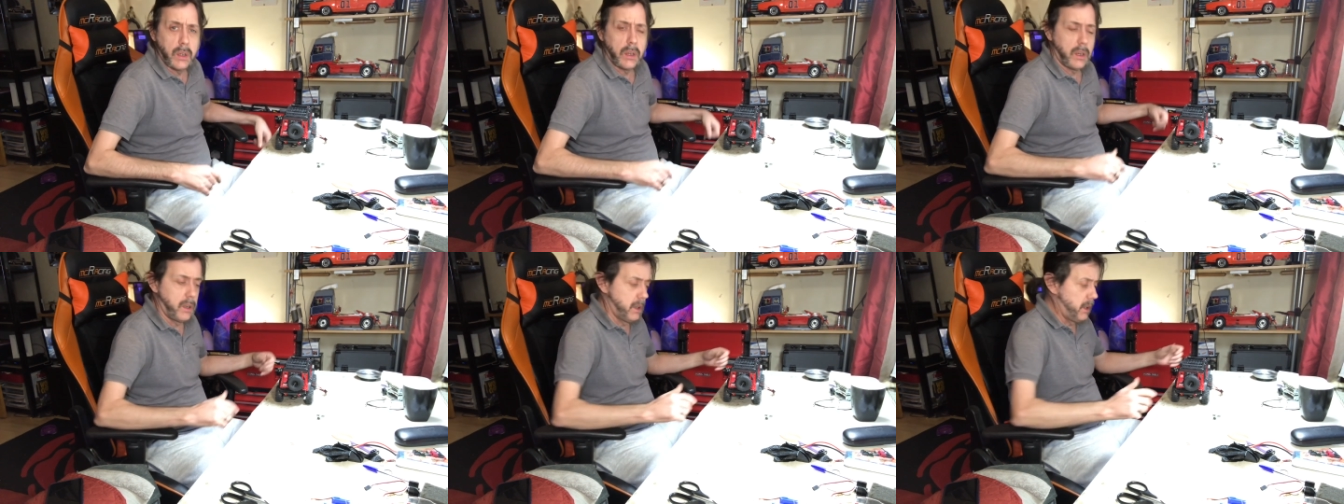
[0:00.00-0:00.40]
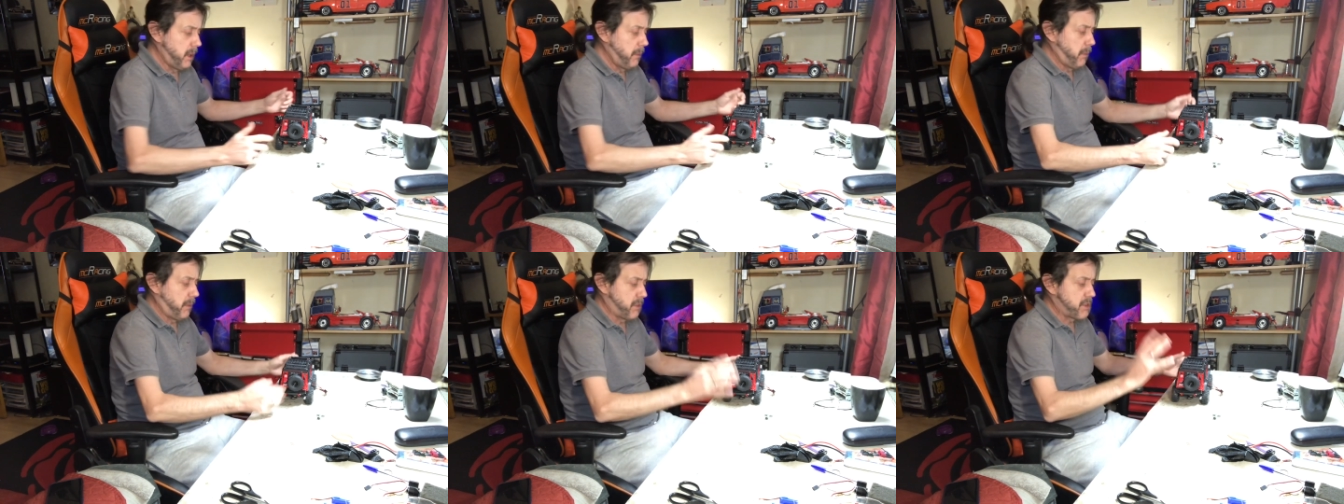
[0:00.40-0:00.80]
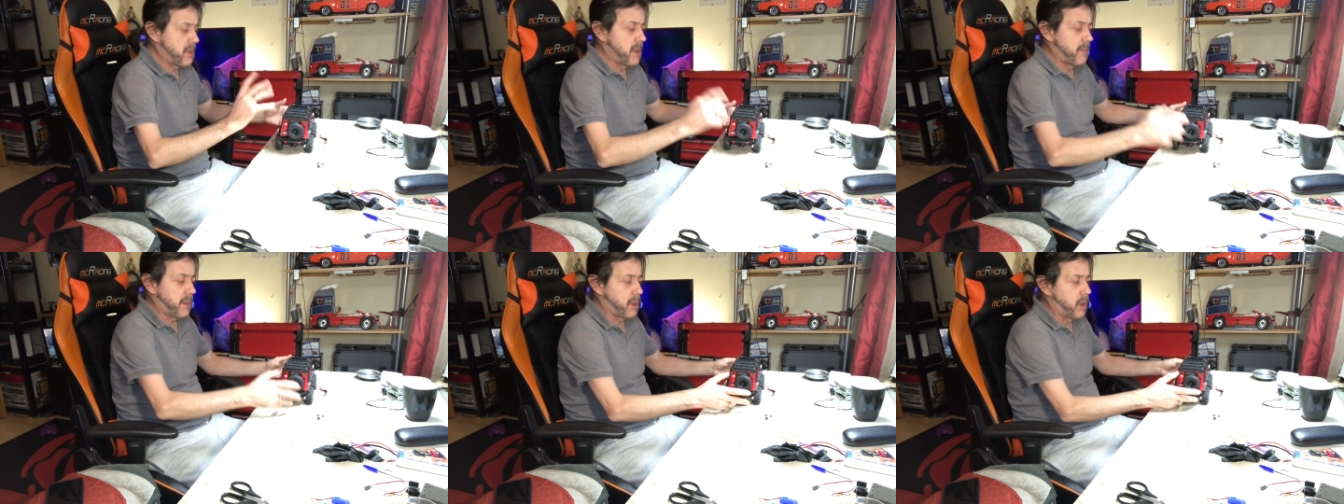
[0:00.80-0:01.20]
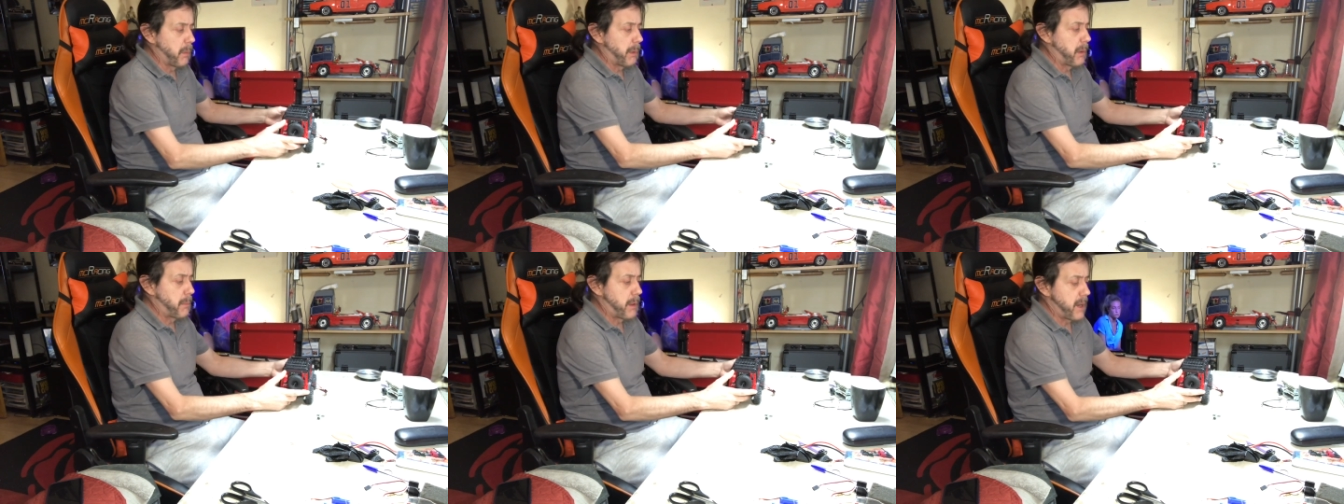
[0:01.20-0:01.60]
Obviously I've had a couple
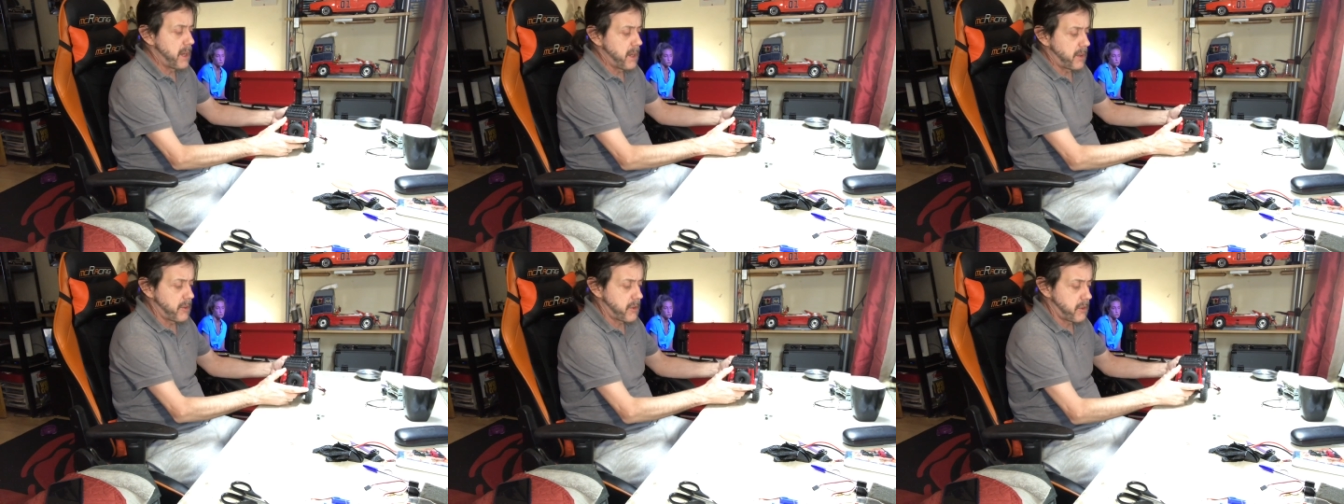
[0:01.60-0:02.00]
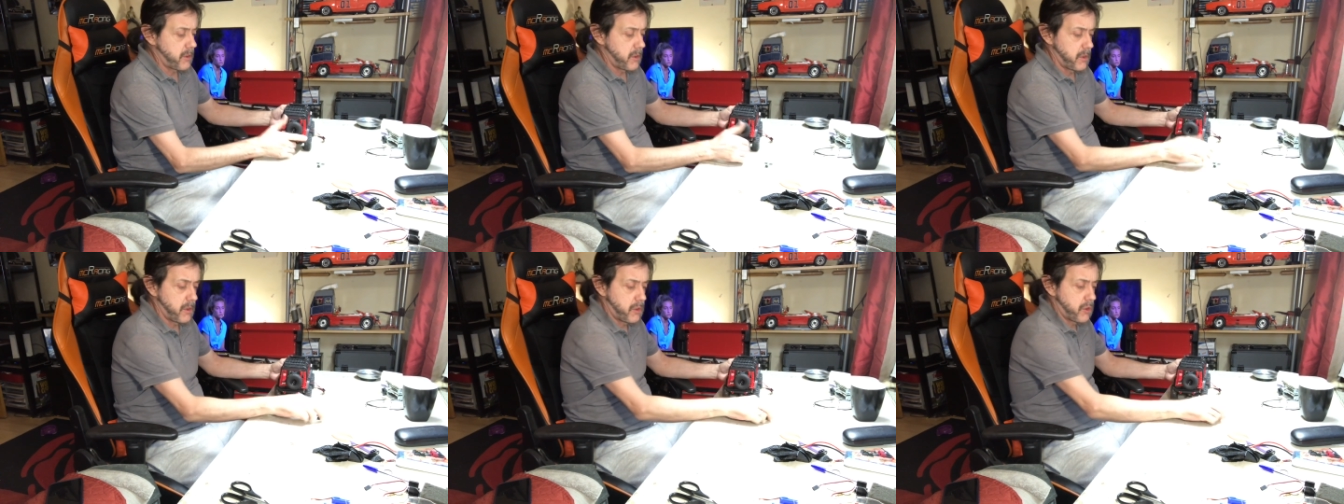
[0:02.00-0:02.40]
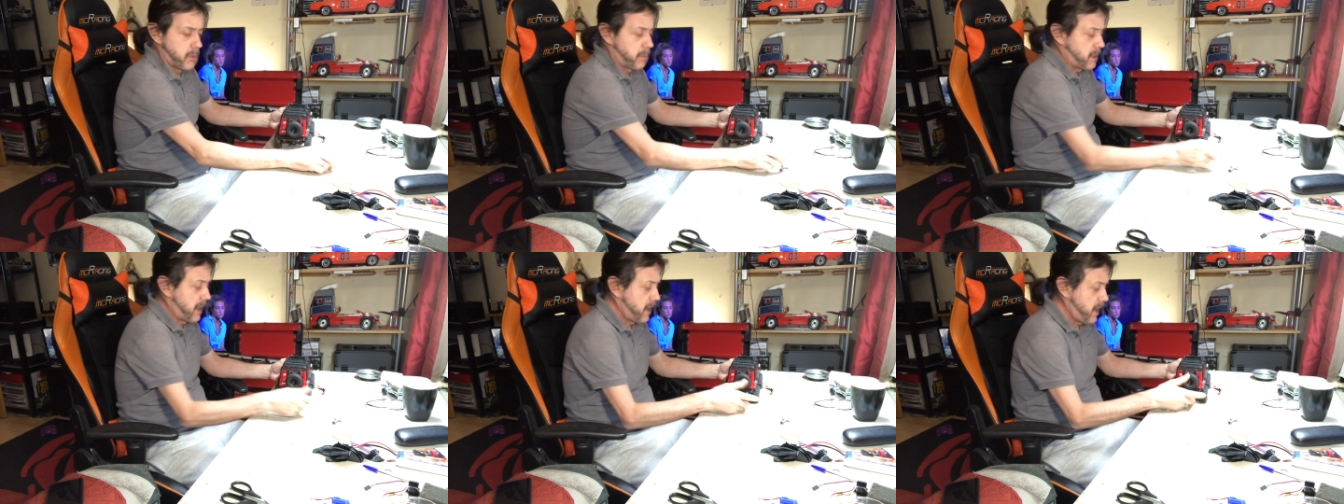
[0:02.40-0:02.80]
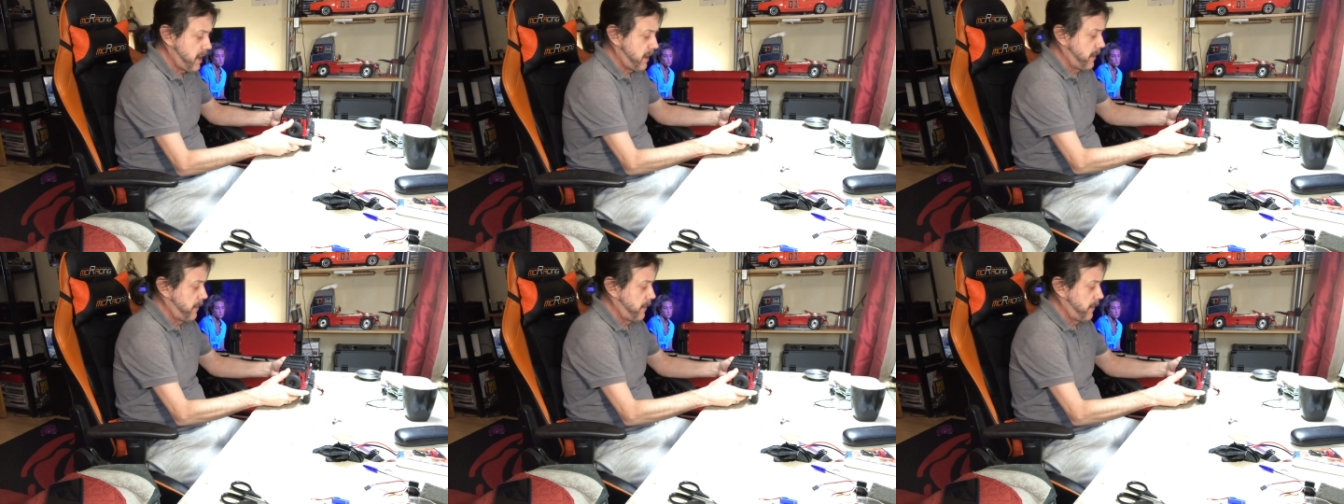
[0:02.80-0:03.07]
of breaks and some dinner.